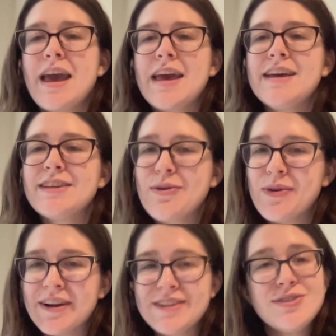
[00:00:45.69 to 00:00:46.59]
And I
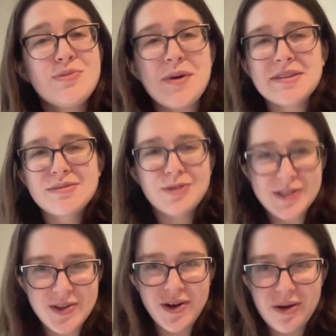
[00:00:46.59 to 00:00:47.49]
wanted 2 possible
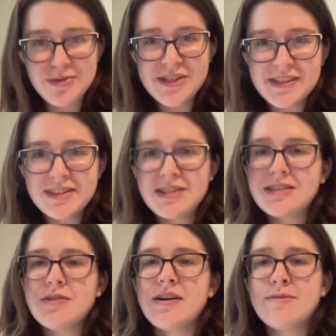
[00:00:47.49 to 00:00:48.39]
dessert options, so I